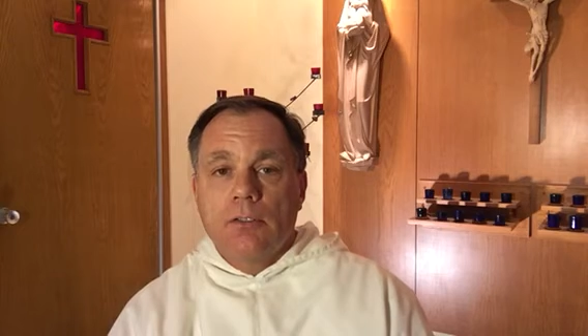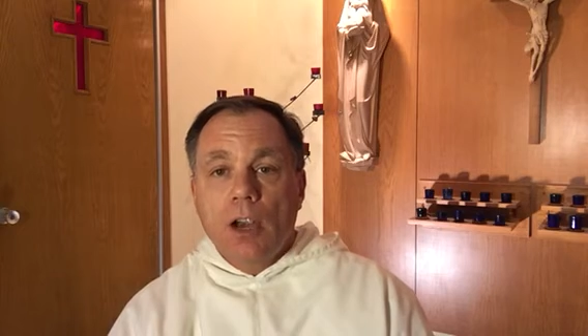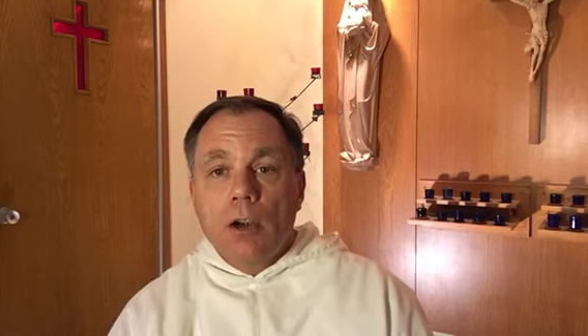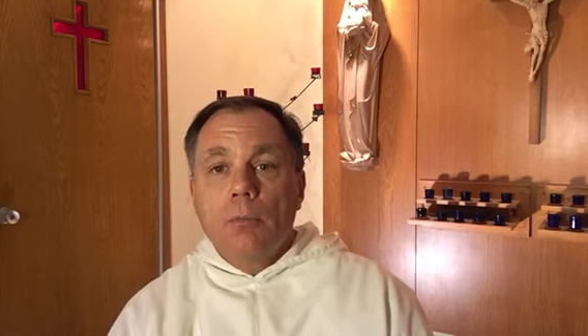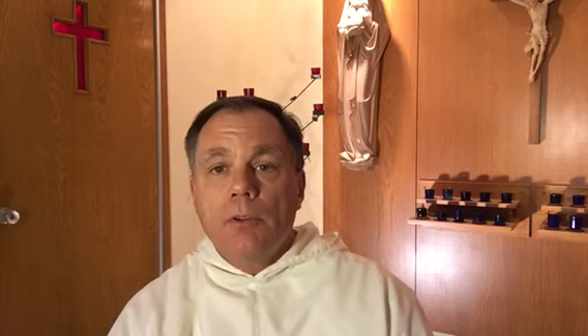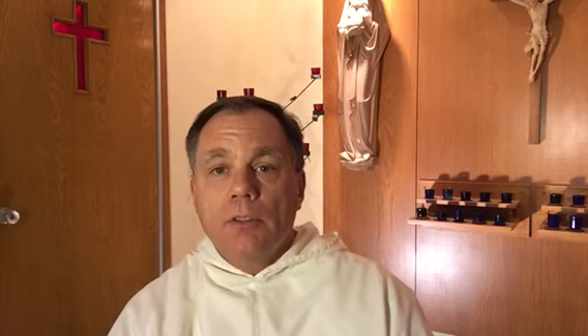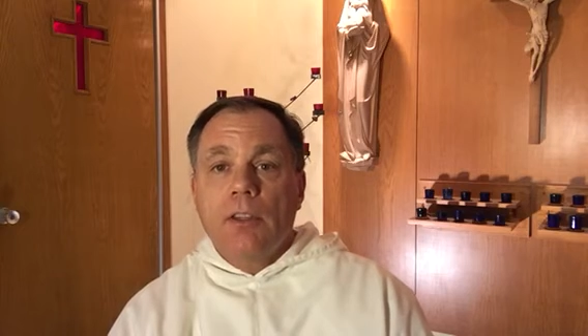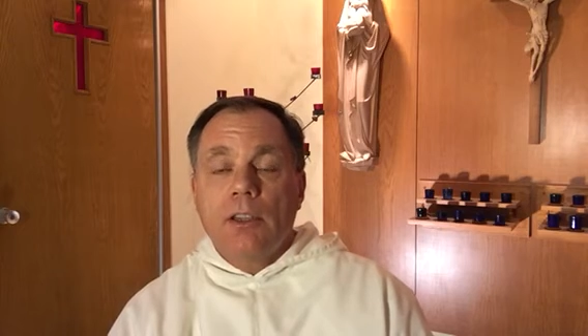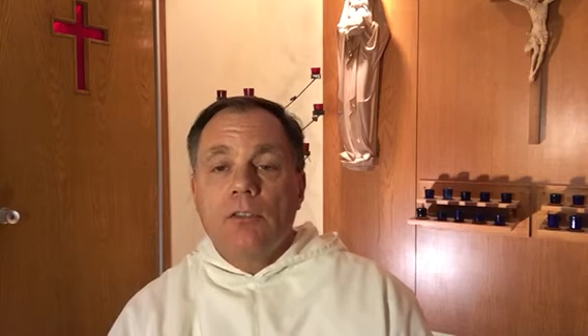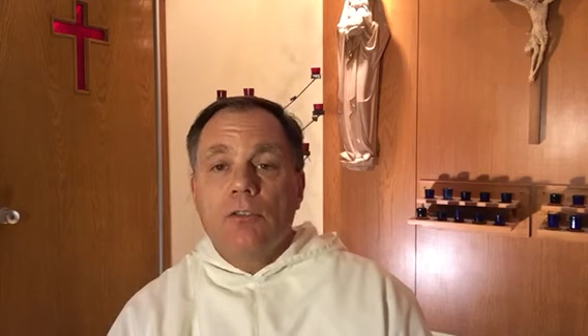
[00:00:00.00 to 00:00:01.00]
Terrible
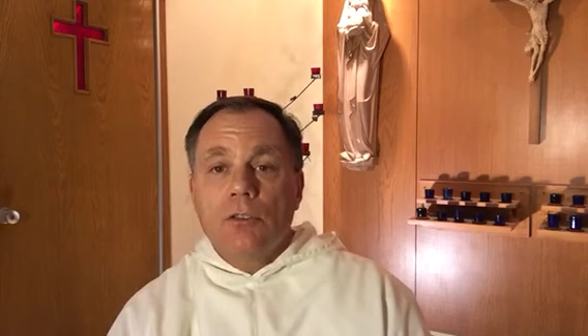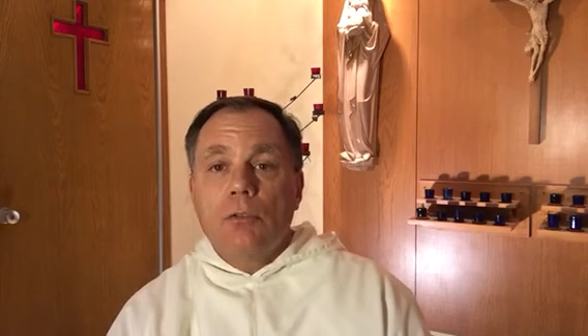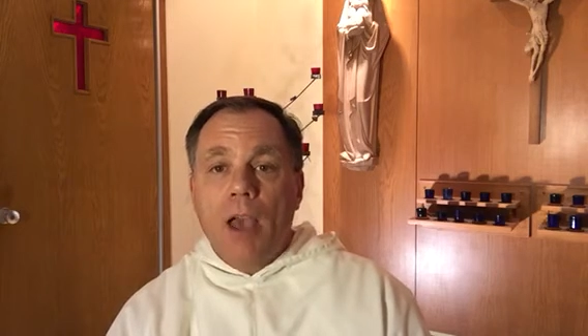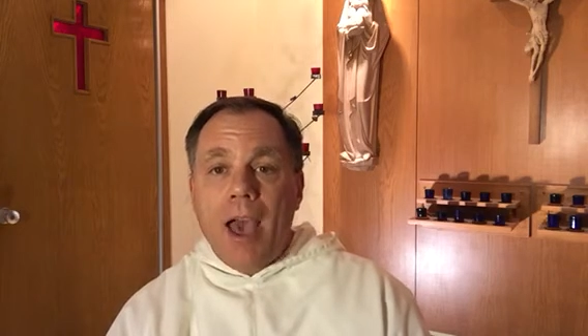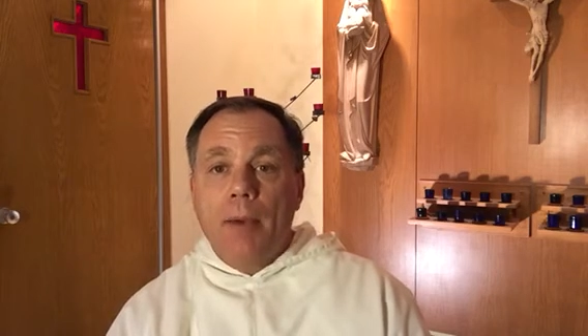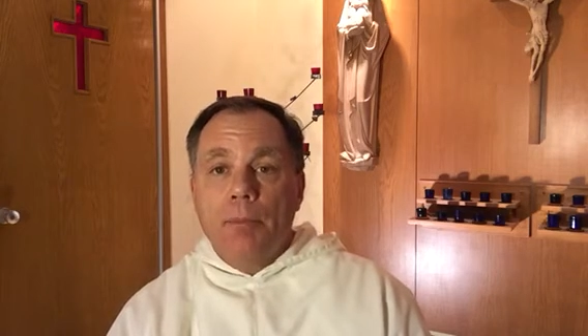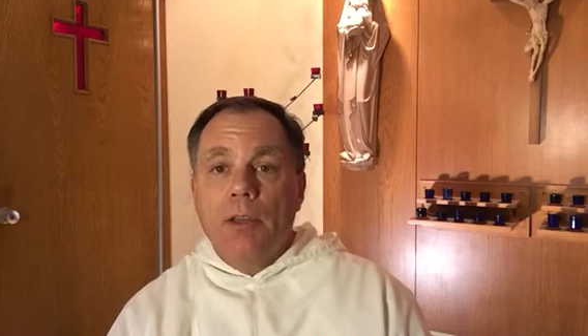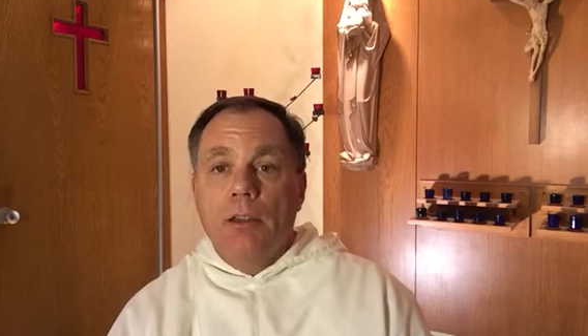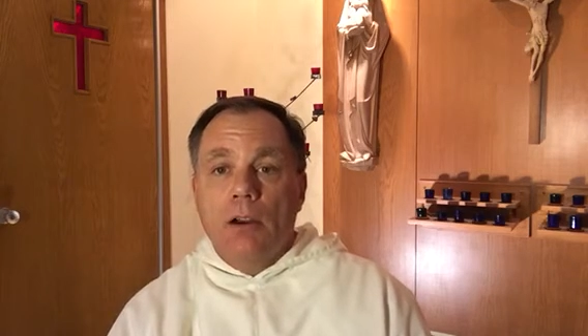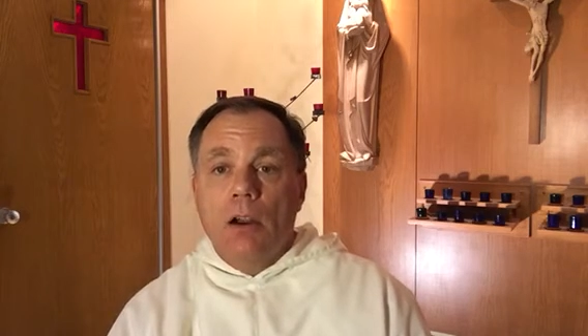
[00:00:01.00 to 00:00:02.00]
things do
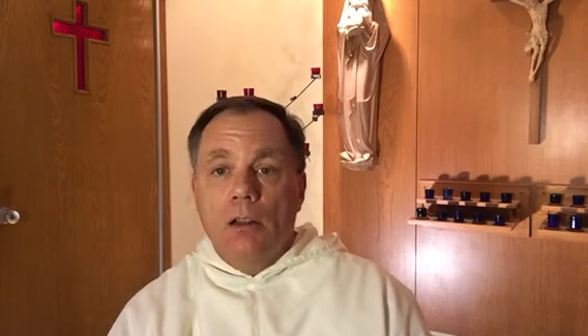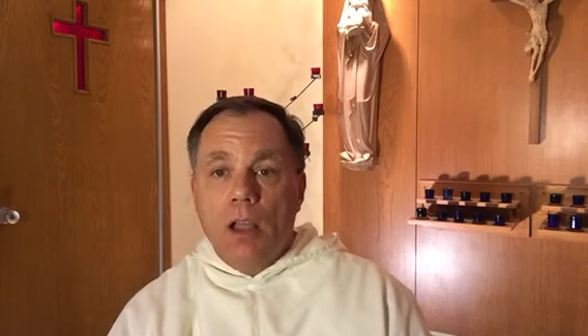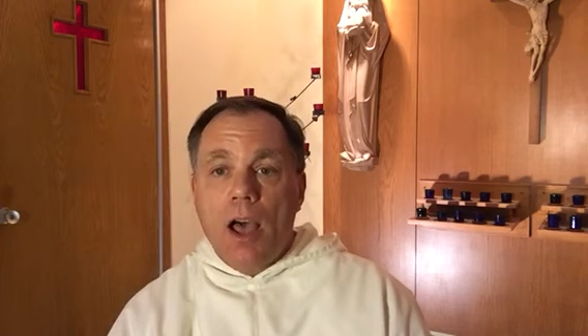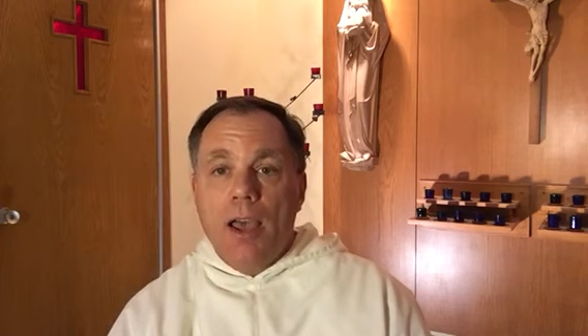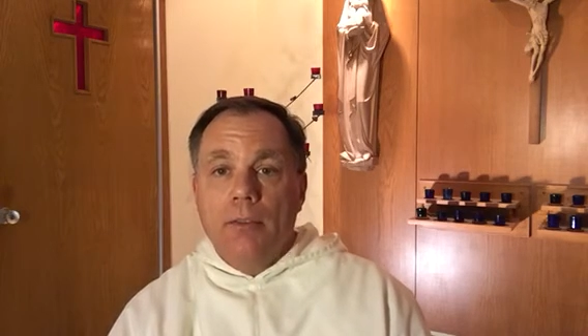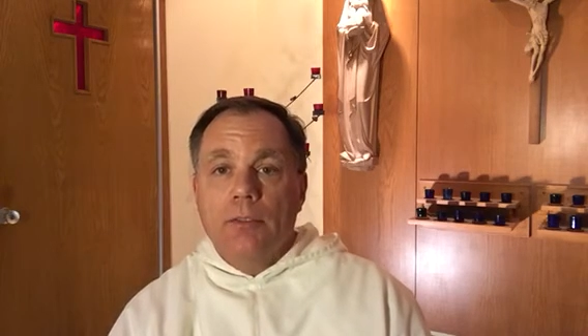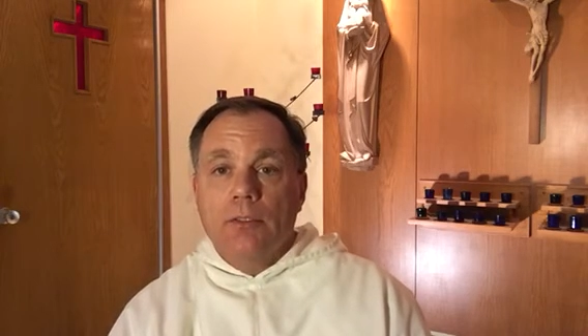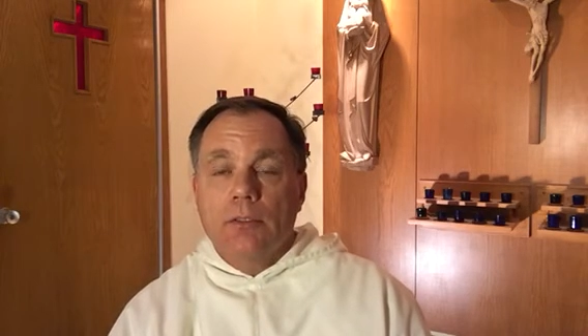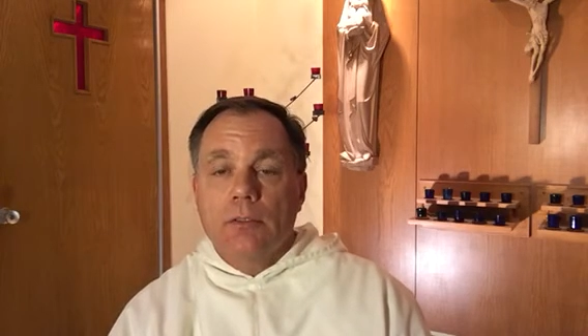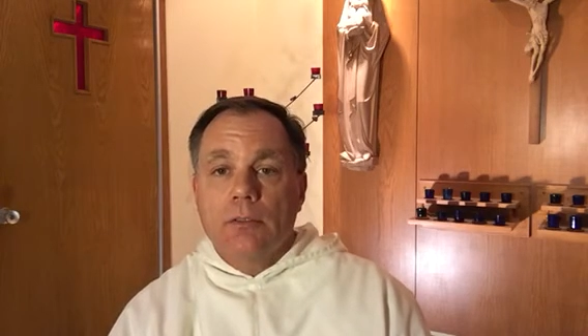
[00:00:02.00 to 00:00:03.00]
happen in our lives,